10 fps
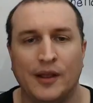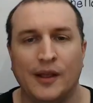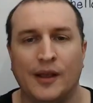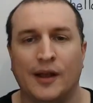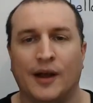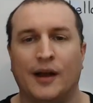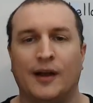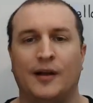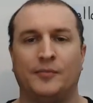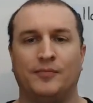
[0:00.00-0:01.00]

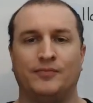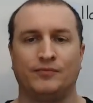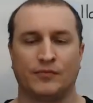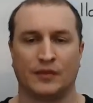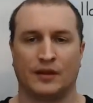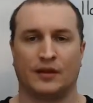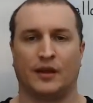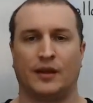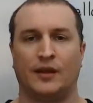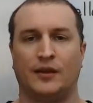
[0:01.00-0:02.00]

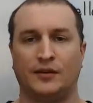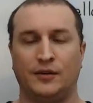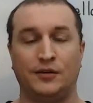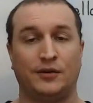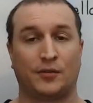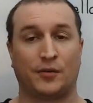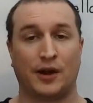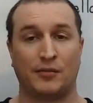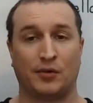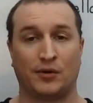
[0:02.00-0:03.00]
and use your
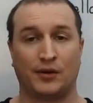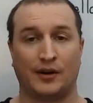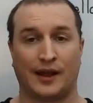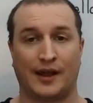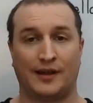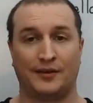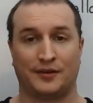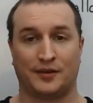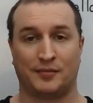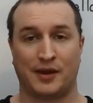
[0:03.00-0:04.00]
whiteboard as a
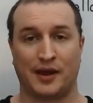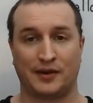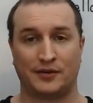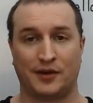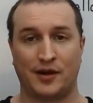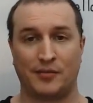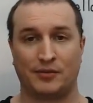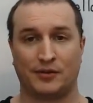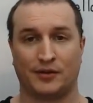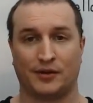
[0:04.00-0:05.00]
backdrop.
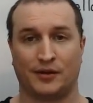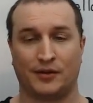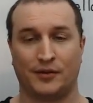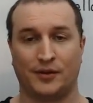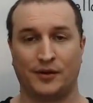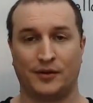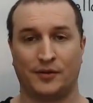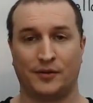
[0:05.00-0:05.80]
Although,